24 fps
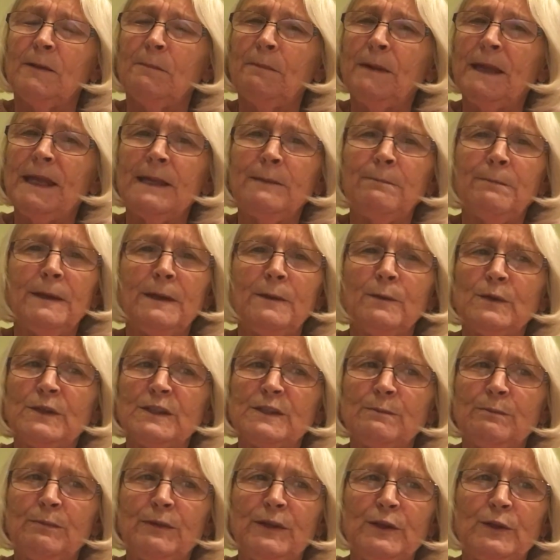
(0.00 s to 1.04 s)
The baby
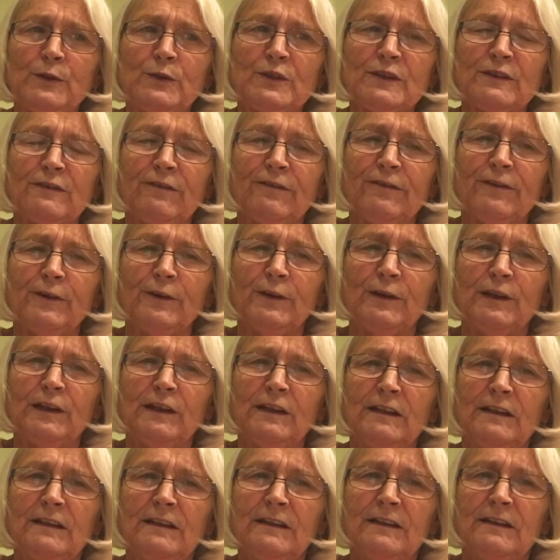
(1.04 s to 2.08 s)
was beautiful,
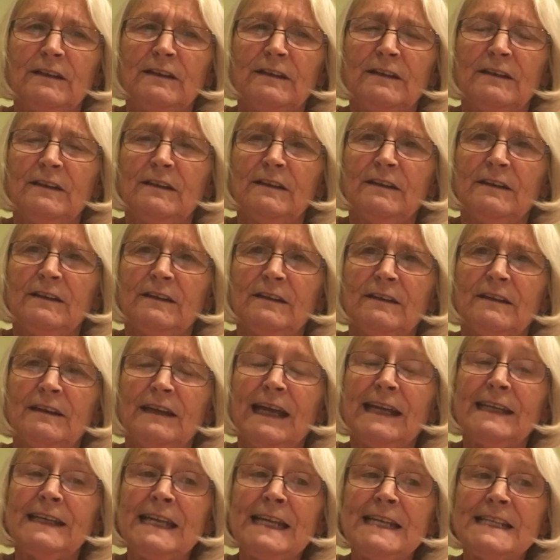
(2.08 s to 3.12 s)

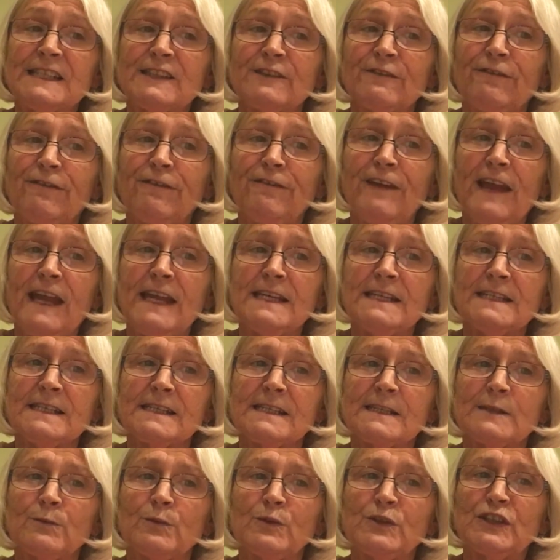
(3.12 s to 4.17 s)
and his
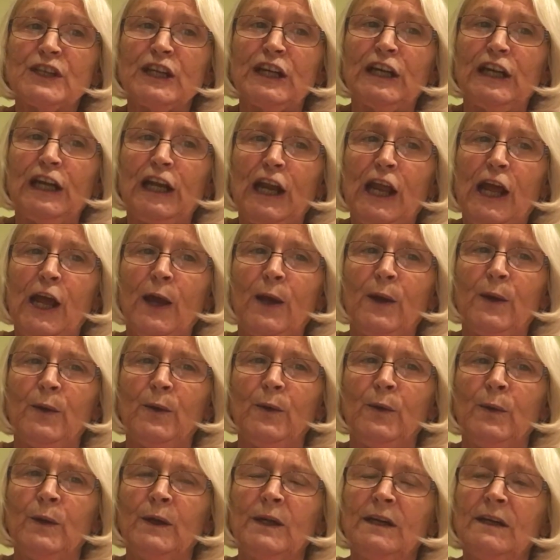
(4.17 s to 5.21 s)
face was aglow
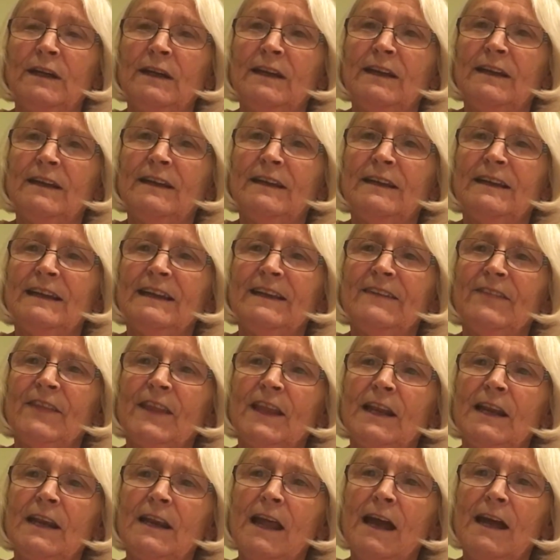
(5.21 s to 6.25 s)
in
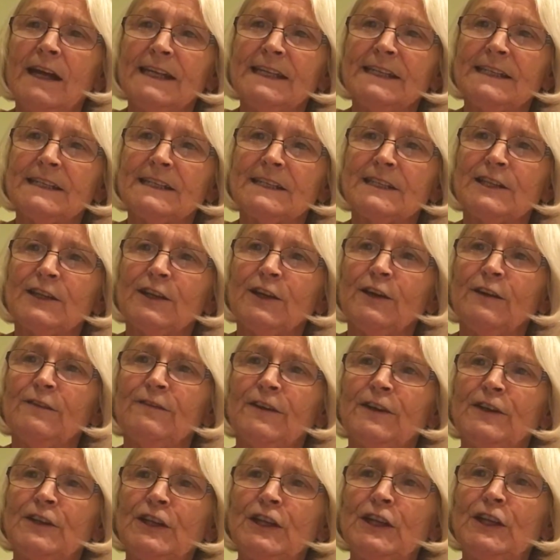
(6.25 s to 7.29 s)
the light
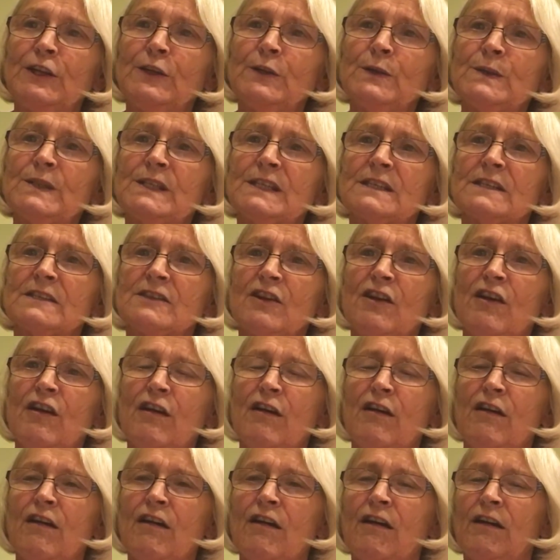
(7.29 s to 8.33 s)
of a new star
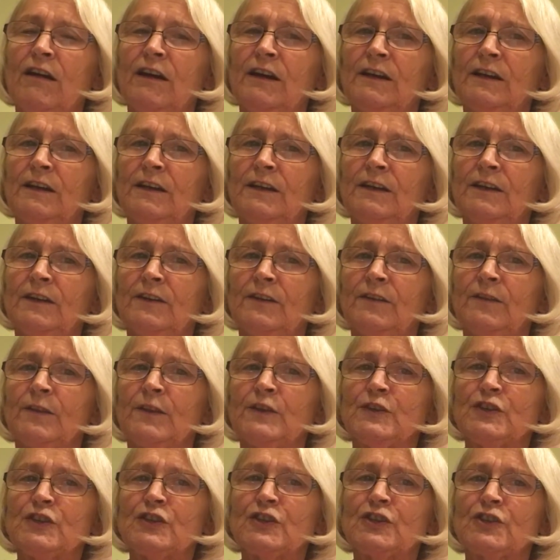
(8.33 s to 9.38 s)

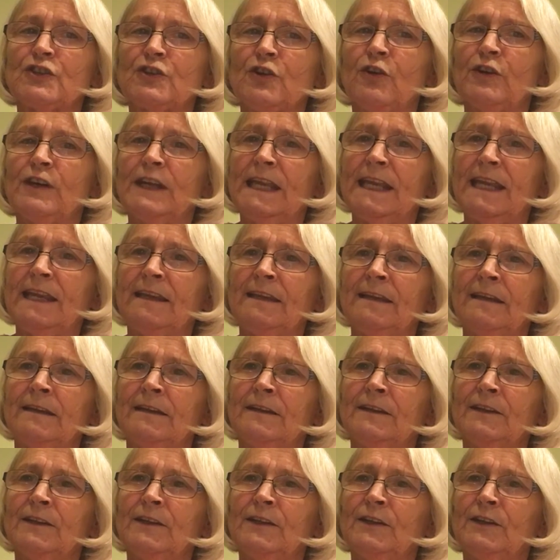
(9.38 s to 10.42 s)
that shone in
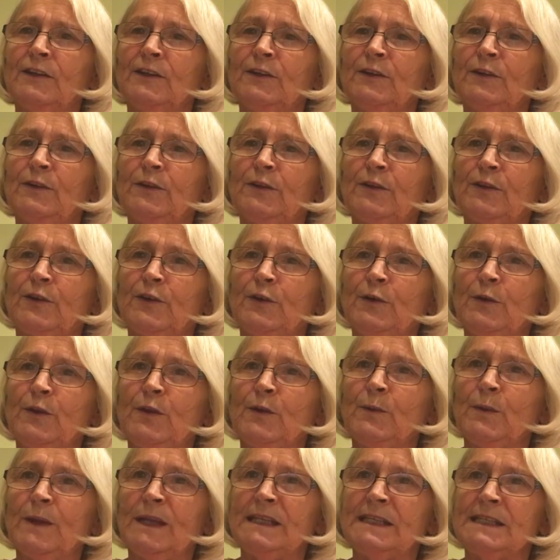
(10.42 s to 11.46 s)
through
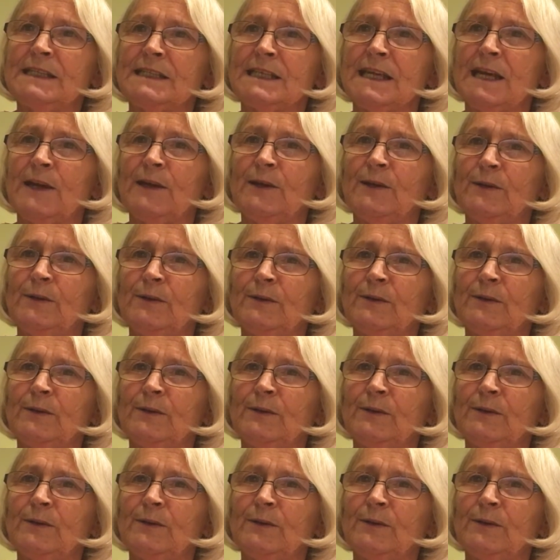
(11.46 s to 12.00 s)
the window.